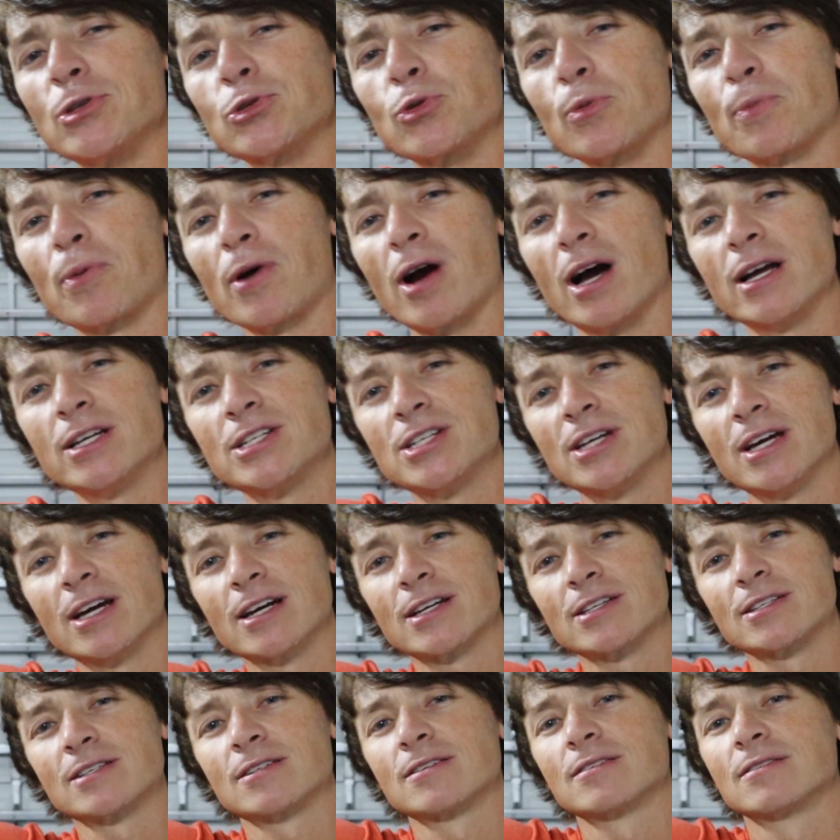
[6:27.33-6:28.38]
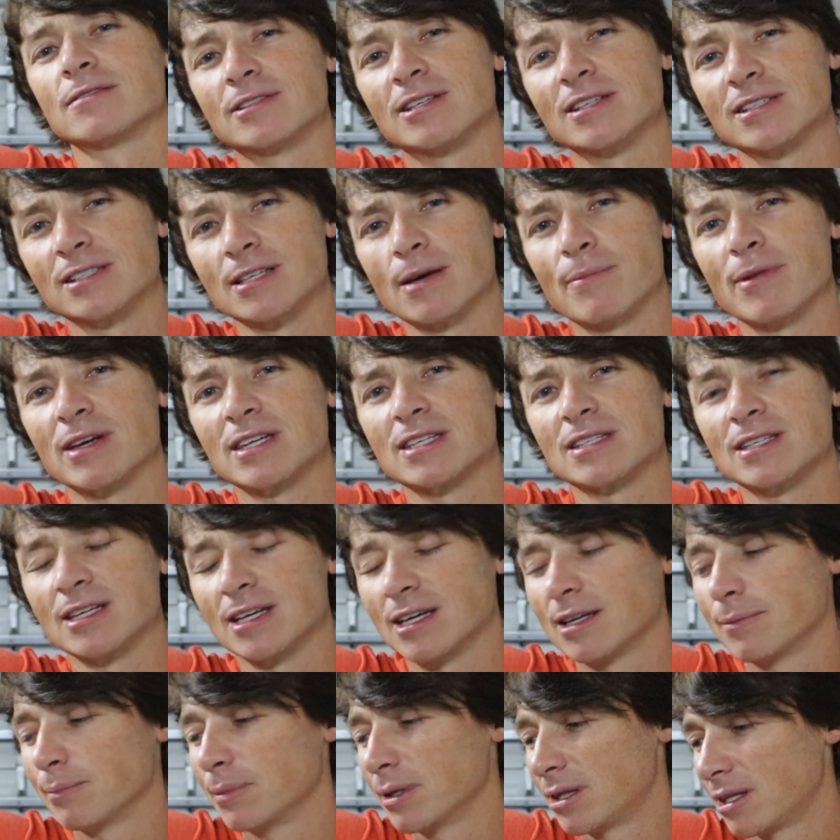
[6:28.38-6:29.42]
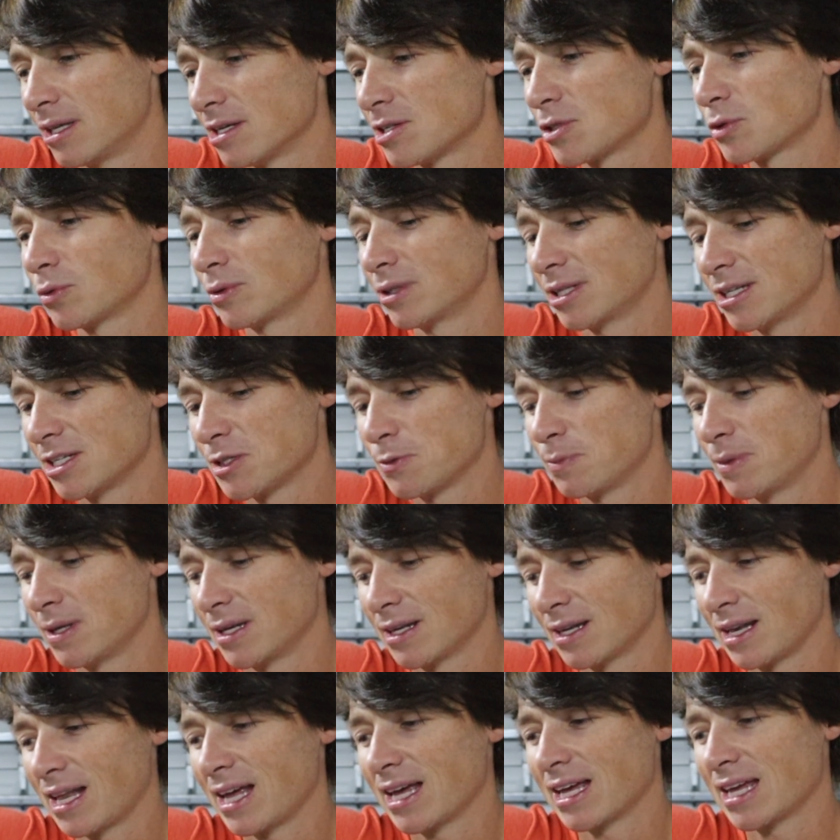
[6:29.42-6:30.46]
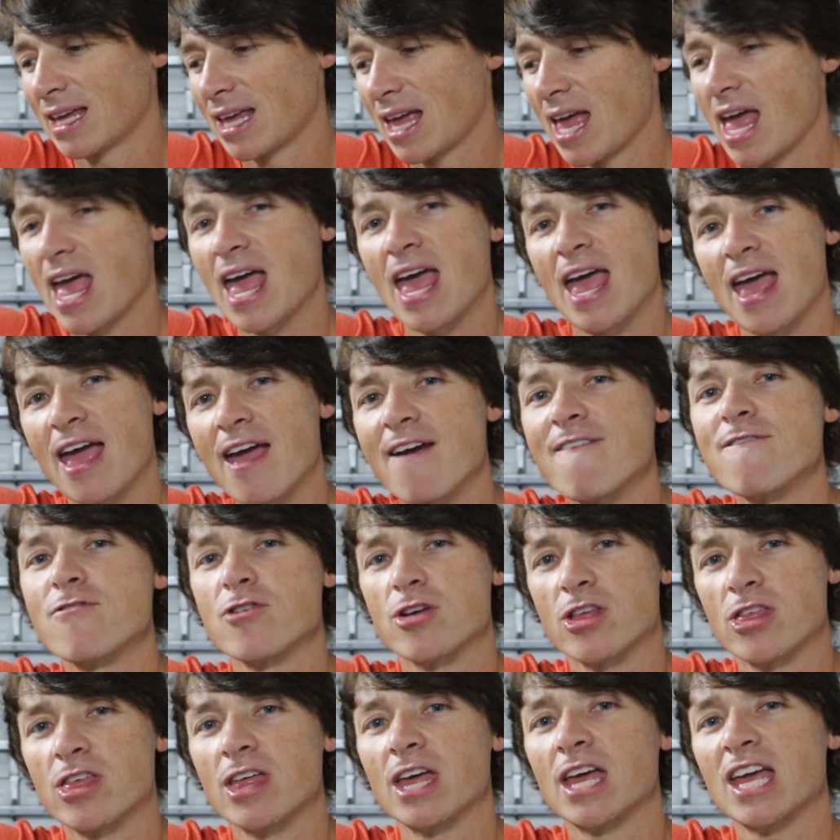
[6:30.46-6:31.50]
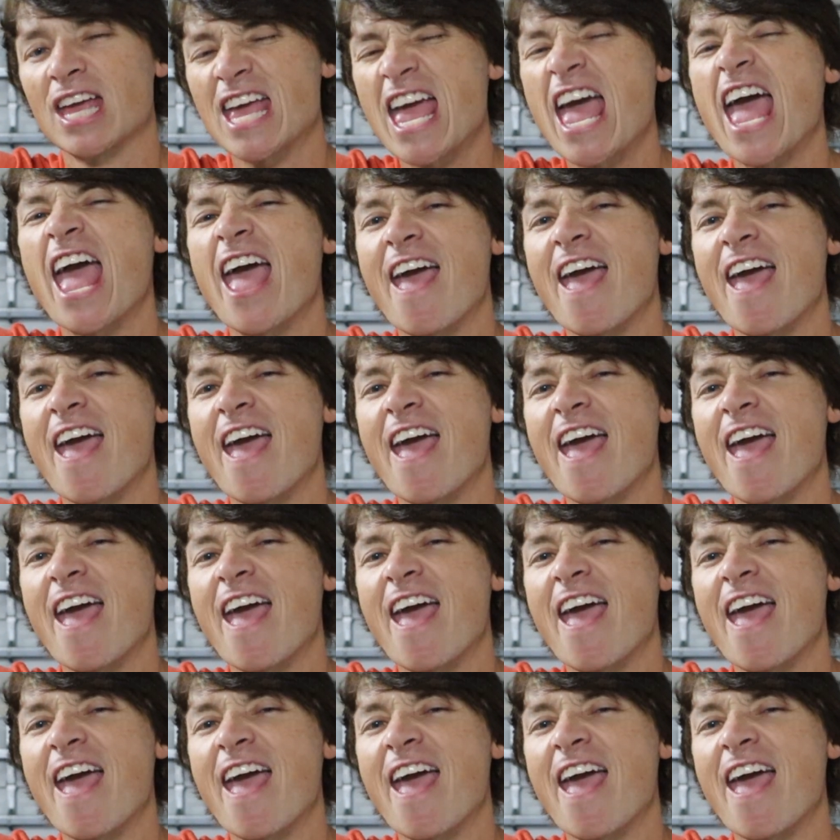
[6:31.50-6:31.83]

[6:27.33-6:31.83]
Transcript: with projects to some extent, but this one has been like everything